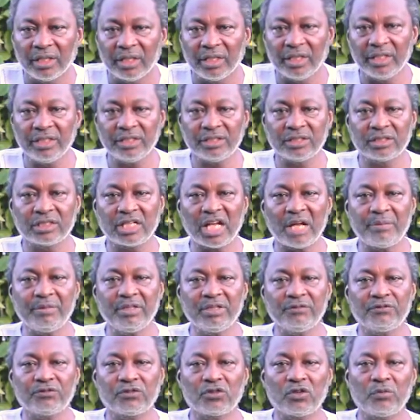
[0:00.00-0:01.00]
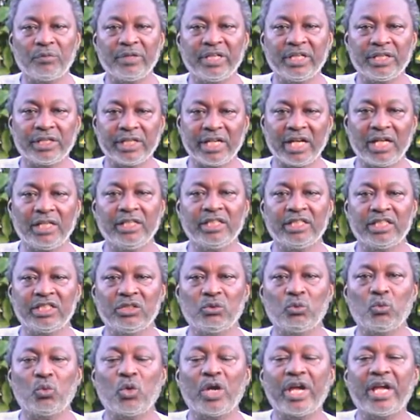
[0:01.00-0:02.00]
is coming from a reality
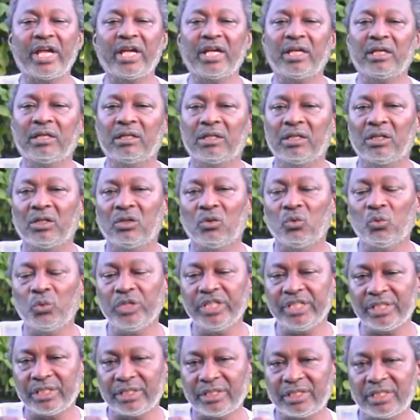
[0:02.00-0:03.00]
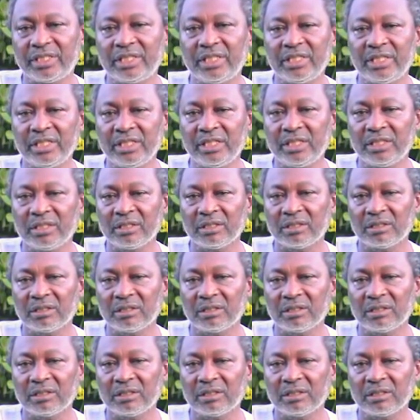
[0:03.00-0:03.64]
where we see